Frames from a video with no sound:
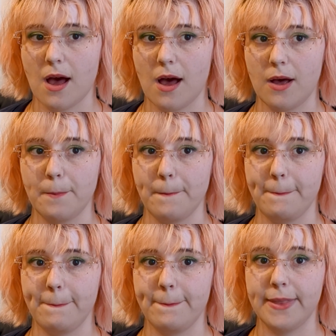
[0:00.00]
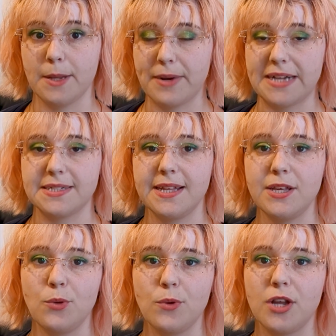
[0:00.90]
Um, the best thing
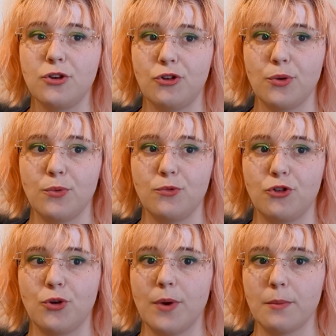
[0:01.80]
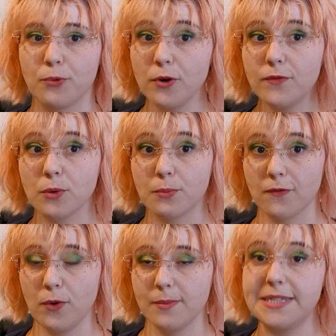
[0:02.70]
you can do to improve your
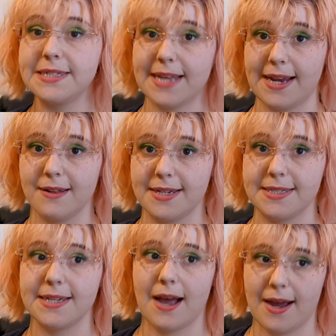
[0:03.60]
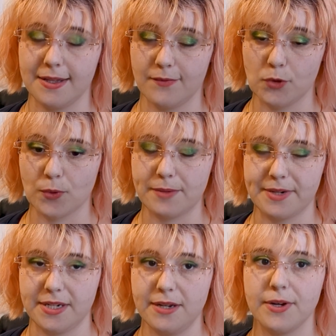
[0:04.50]
performance analyzing high level written
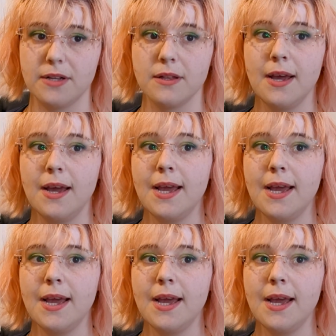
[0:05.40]
material